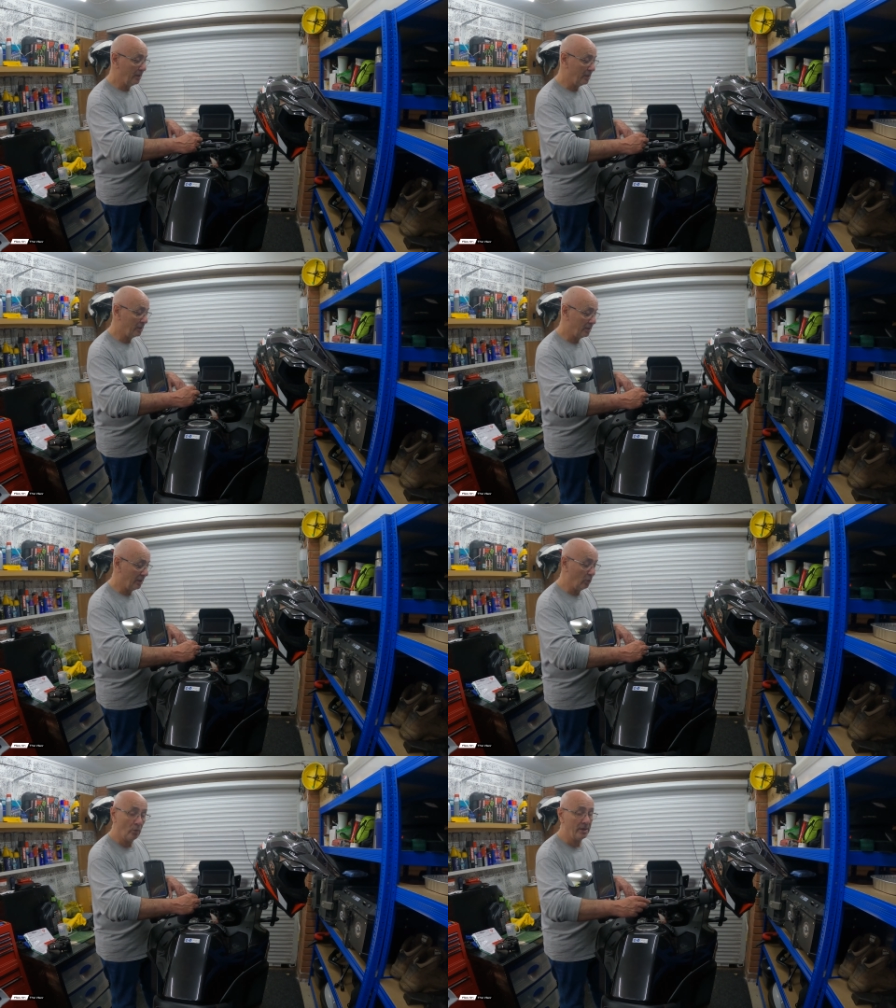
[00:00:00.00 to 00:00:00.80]
is
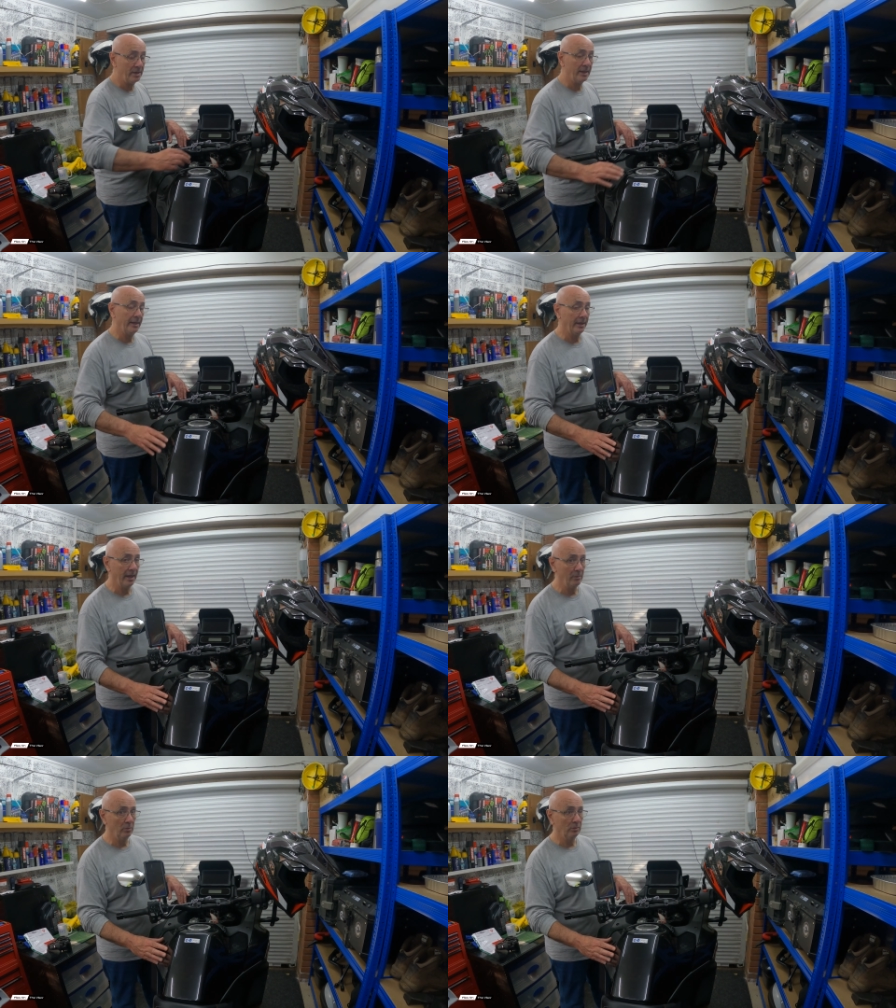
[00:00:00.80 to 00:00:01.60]
nearly always the data
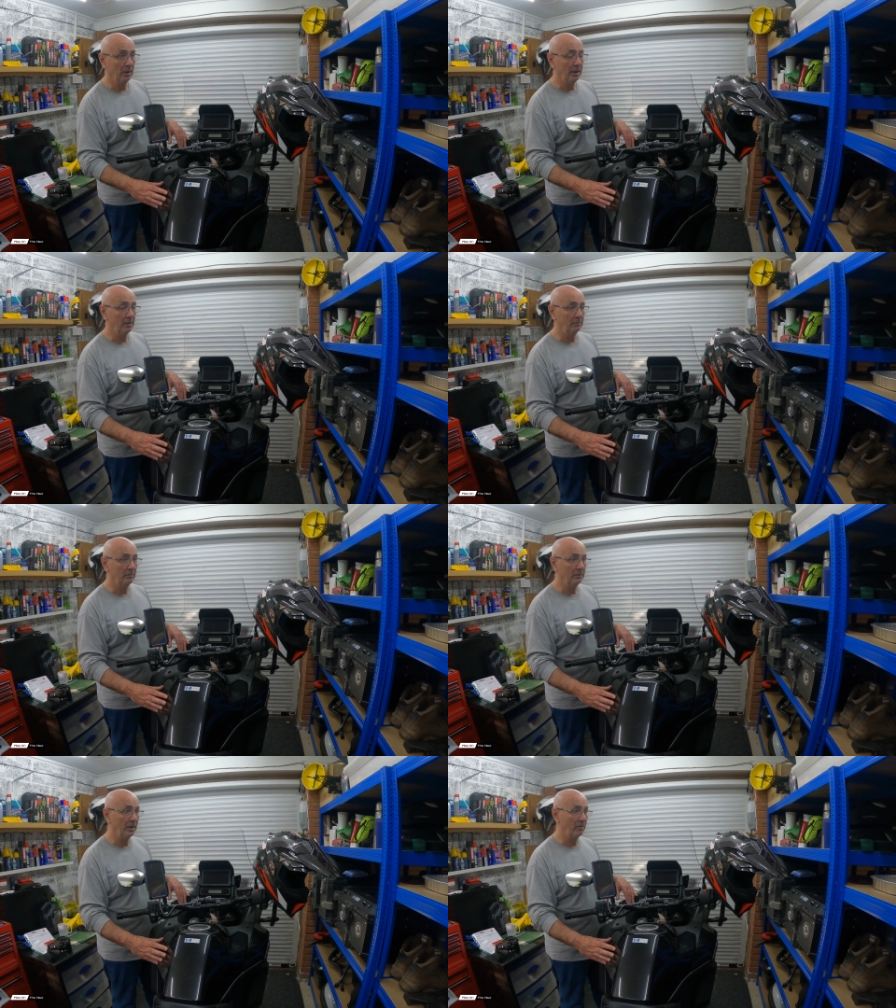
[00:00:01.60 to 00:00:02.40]
cable.
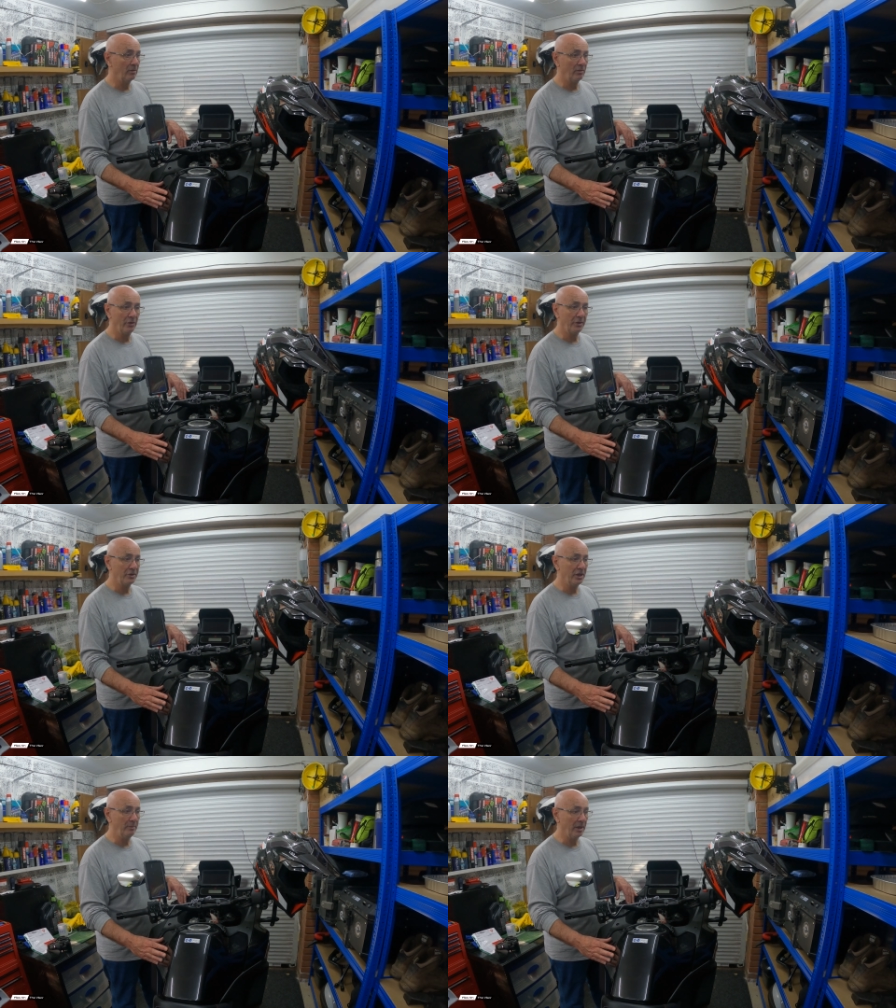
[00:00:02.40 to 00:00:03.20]
There are a lot of
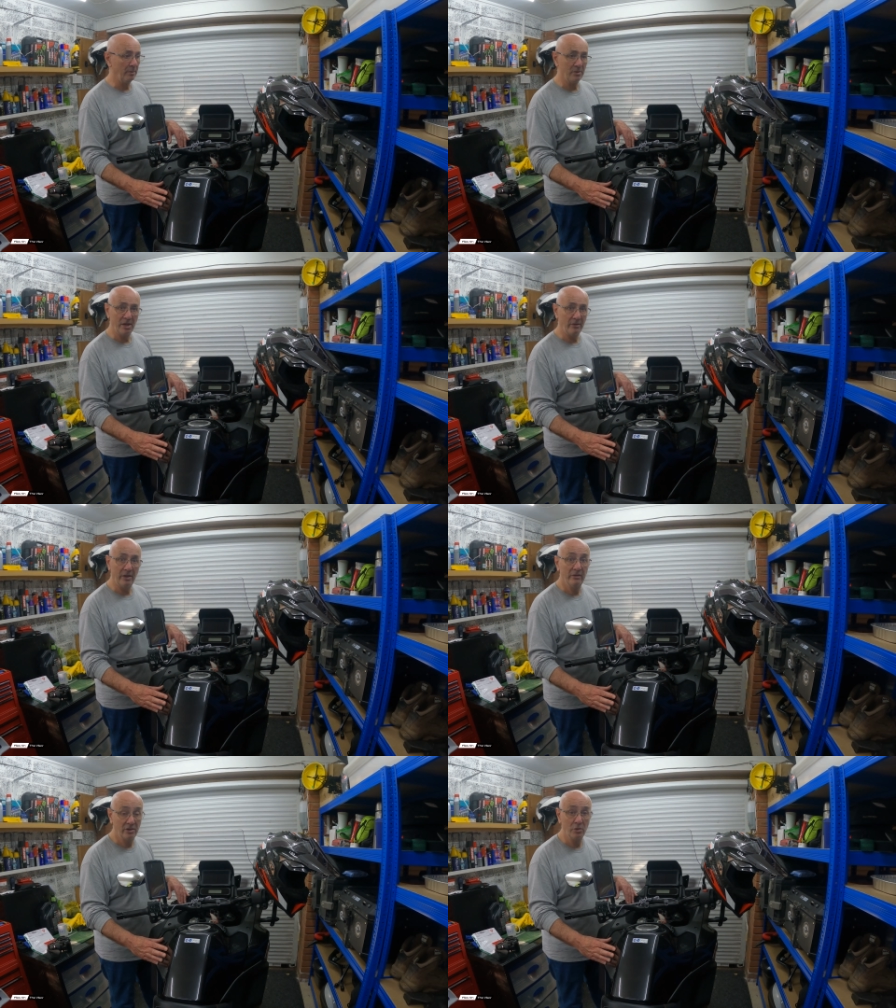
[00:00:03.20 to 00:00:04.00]
cheap cables out
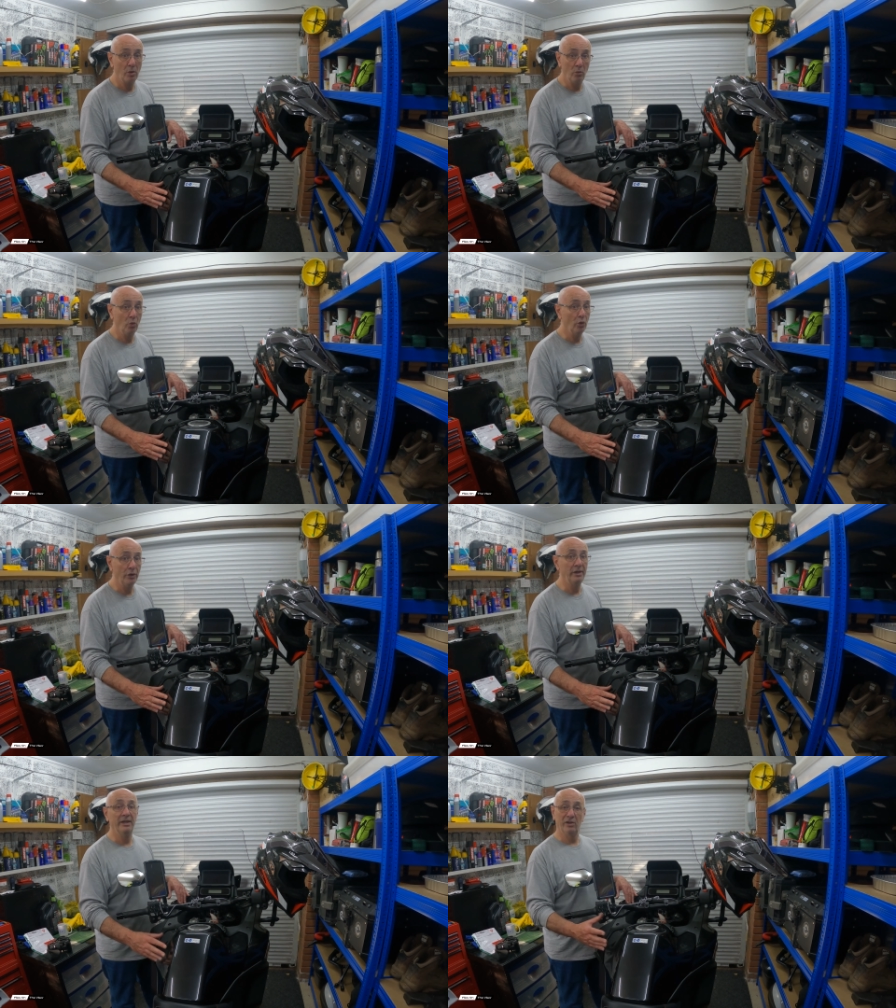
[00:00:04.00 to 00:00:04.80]
there that just won't
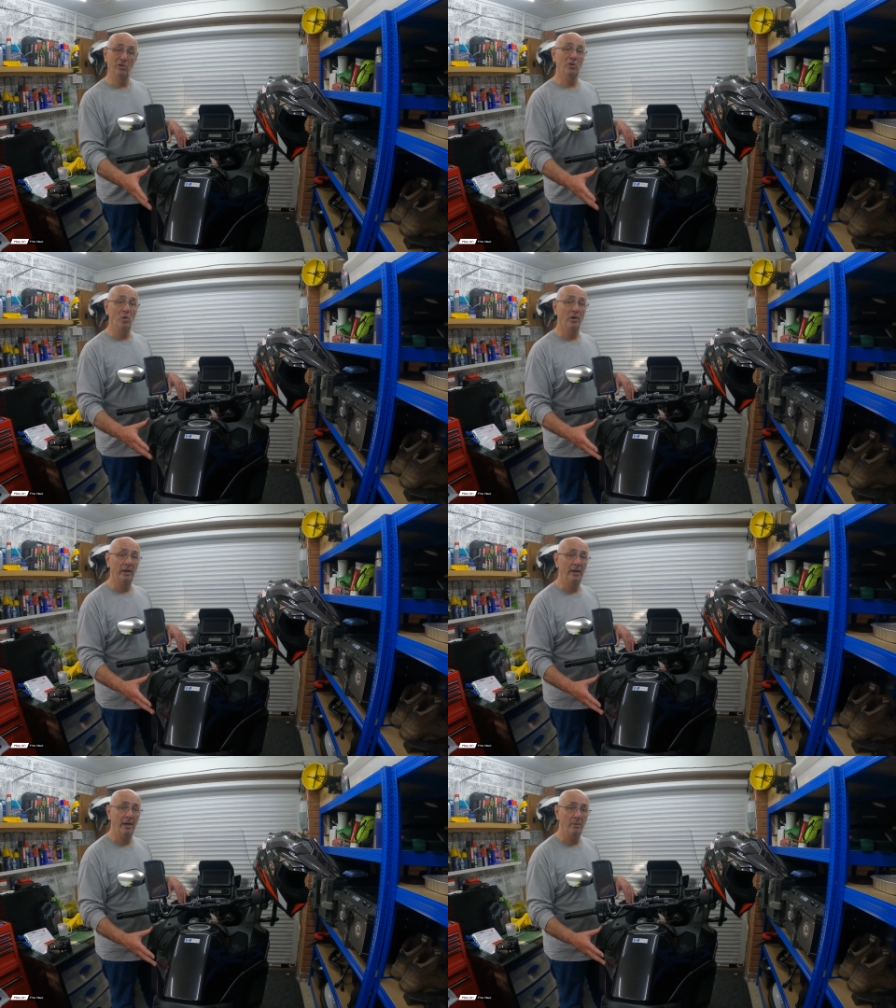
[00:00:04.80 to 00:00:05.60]
work. You need a good
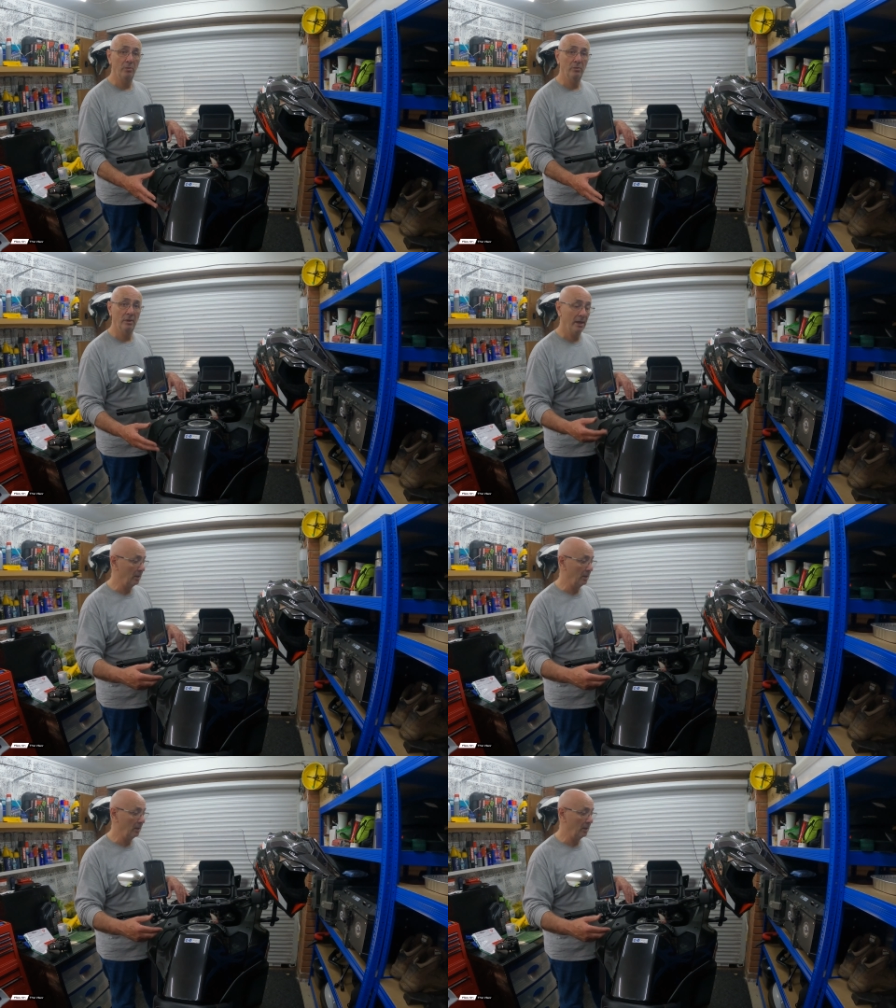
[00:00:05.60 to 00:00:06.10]
quality cable.